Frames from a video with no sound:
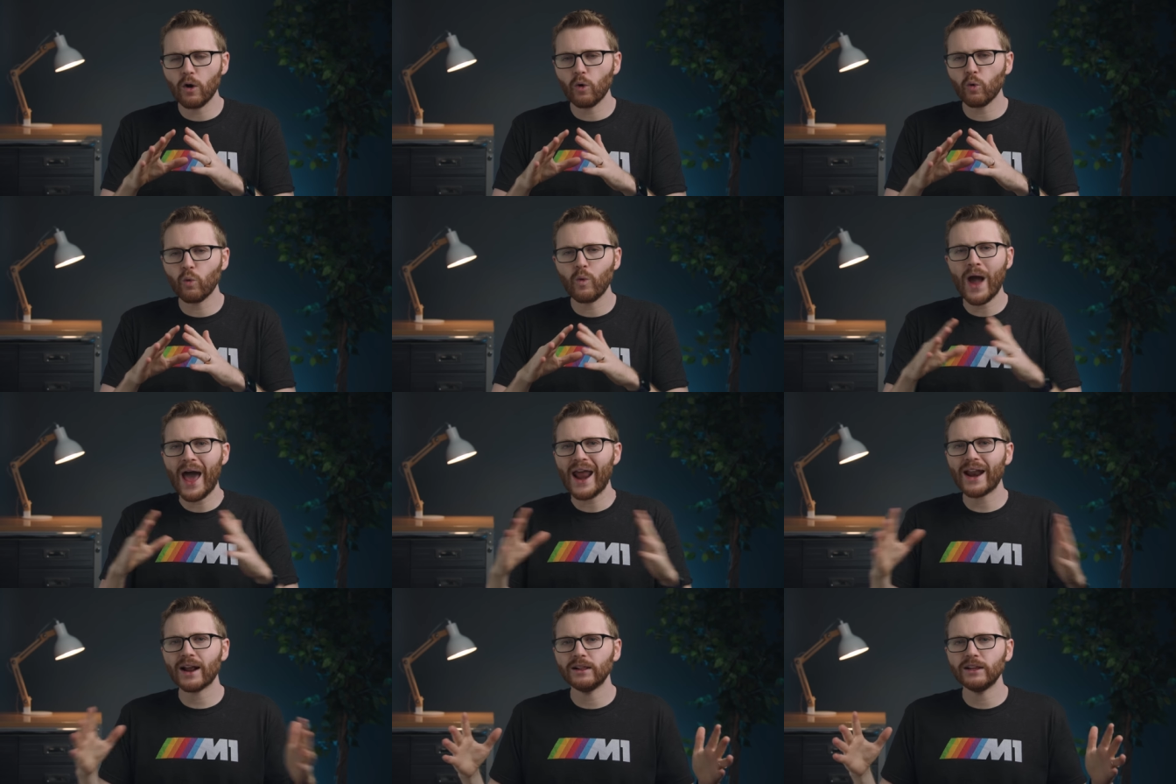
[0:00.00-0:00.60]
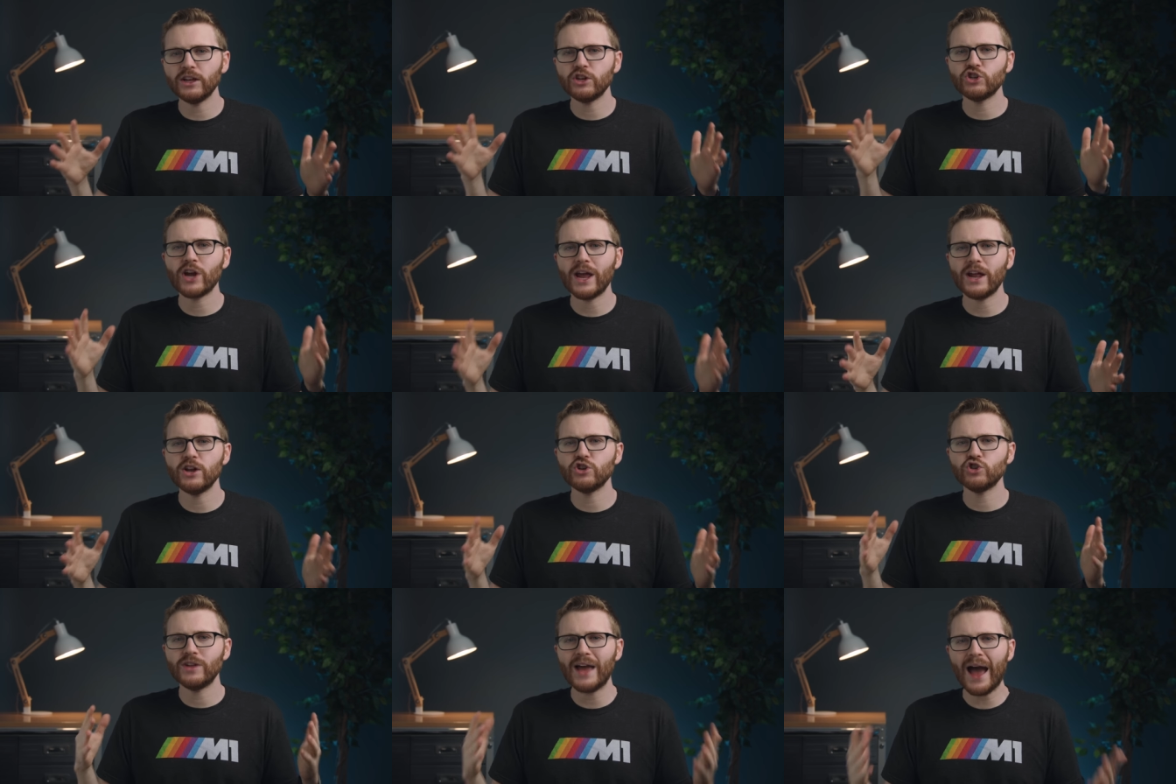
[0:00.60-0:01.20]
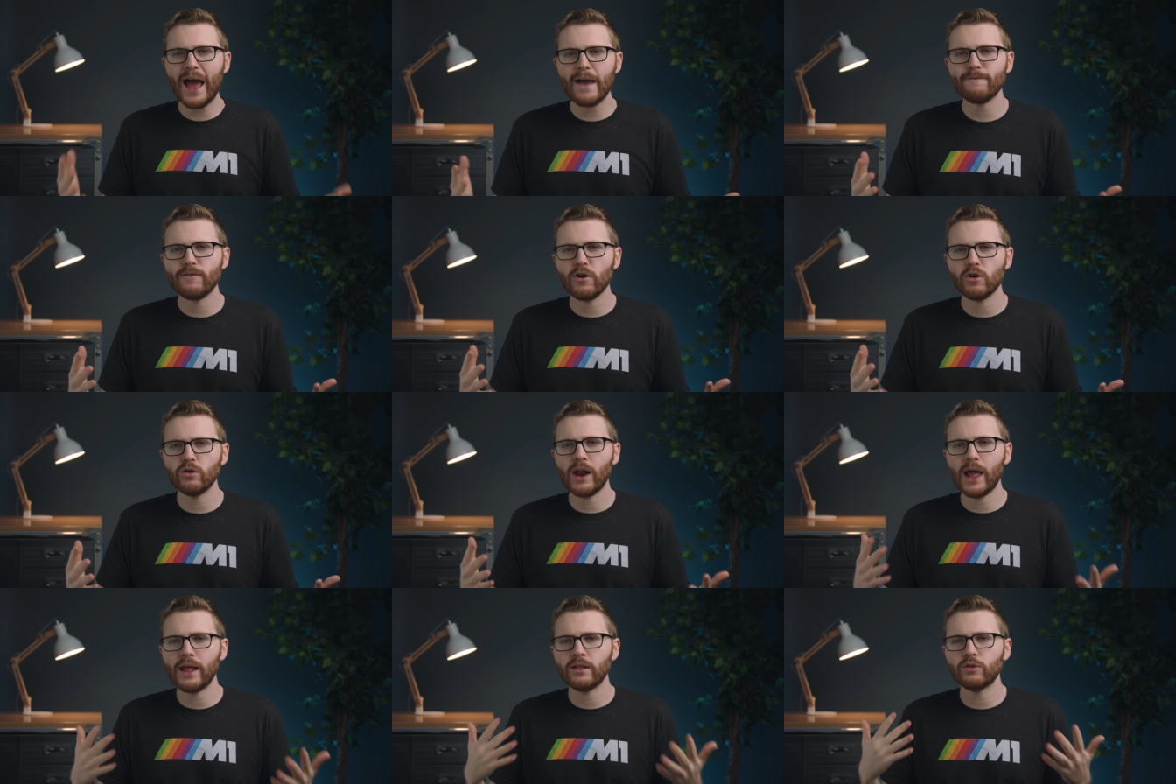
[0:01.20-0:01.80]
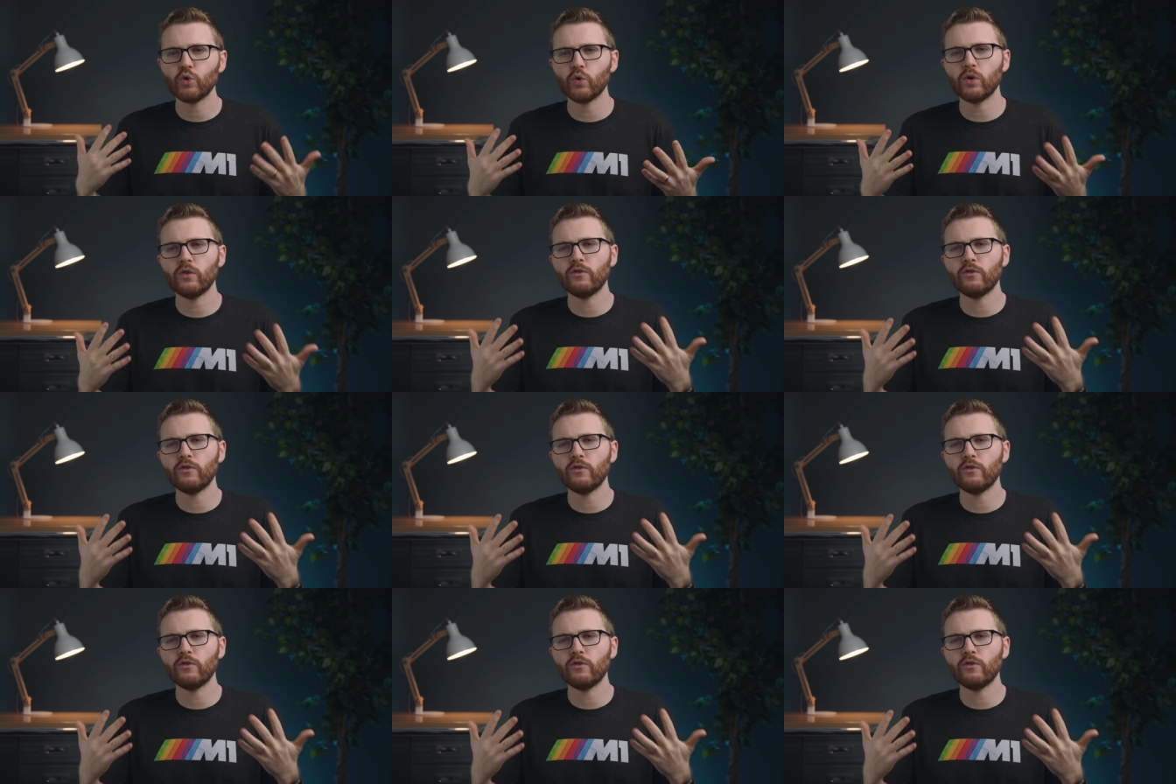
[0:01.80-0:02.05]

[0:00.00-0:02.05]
radically change the iPhone and sort